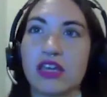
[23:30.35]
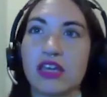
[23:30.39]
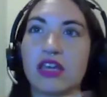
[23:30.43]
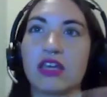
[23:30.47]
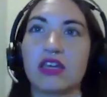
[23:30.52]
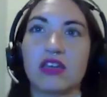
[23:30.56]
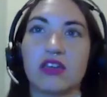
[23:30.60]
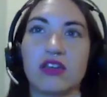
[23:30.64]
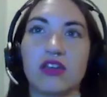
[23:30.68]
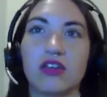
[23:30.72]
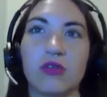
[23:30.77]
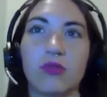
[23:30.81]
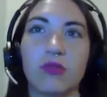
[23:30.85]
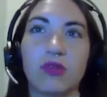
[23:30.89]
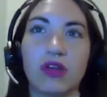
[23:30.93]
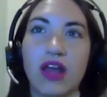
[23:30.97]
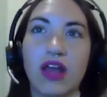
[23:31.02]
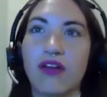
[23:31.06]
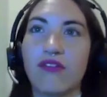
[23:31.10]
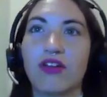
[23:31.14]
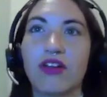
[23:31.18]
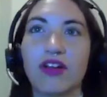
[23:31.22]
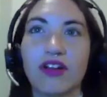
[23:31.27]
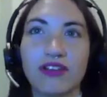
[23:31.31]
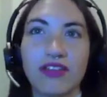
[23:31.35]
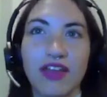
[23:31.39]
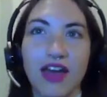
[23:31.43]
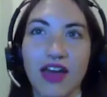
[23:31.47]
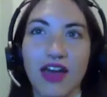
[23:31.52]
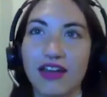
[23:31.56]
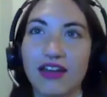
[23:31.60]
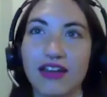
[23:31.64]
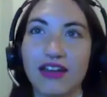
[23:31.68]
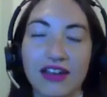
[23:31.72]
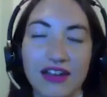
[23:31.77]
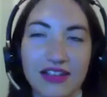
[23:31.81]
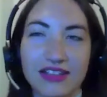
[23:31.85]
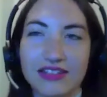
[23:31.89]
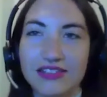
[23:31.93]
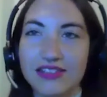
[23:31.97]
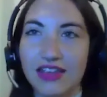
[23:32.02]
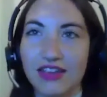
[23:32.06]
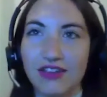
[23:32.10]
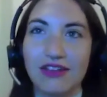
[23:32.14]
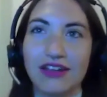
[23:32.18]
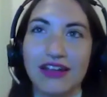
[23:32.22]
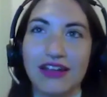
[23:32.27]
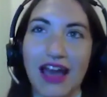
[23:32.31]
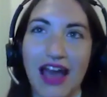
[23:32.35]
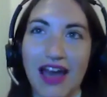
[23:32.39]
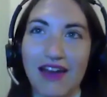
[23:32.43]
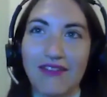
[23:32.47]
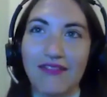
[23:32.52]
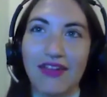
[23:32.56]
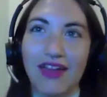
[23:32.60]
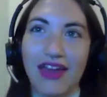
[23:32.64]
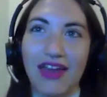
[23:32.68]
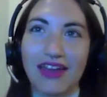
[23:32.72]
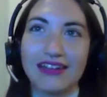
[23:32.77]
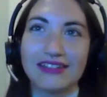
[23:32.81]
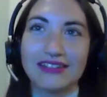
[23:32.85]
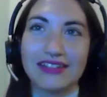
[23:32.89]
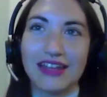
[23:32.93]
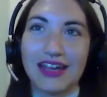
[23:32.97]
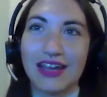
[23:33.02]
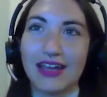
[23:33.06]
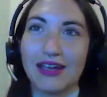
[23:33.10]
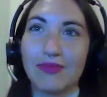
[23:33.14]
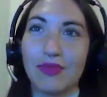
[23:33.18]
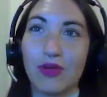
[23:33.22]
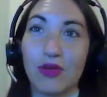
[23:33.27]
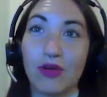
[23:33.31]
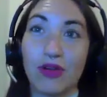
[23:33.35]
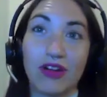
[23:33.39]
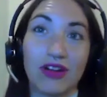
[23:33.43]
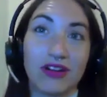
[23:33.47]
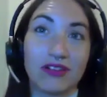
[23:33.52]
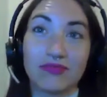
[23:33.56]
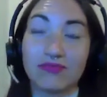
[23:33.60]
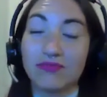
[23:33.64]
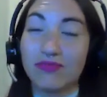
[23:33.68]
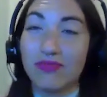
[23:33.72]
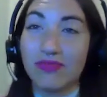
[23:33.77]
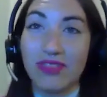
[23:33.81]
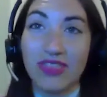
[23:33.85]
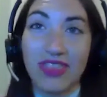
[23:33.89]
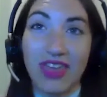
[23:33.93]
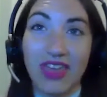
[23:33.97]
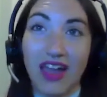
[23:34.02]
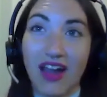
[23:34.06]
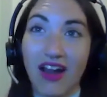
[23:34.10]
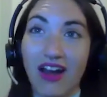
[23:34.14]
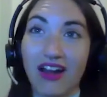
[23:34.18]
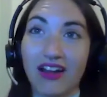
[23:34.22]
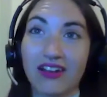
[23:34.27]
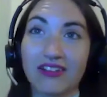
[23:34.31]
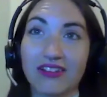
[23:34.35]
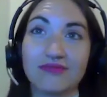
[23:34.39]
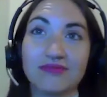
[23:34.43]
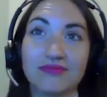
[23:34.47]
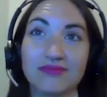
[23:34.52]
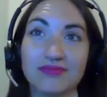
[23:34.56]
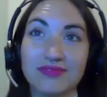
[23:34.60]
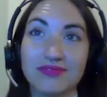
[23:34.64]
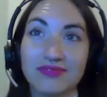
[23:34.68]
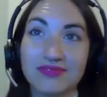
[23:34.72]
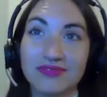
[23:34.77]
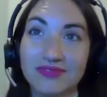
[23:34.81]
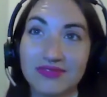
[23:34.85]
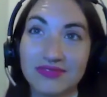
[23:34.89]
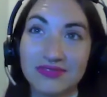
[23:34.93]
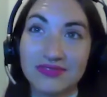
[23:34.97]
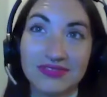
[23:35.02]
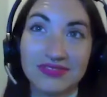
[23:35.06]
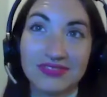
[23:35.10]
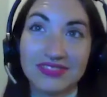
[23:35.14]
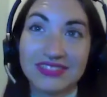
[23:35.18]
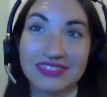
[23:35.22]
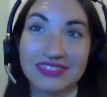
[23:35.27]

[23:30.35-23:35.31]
Like, you know, whatever okay. that is that you need to have ahead of time or there. That's a tough one.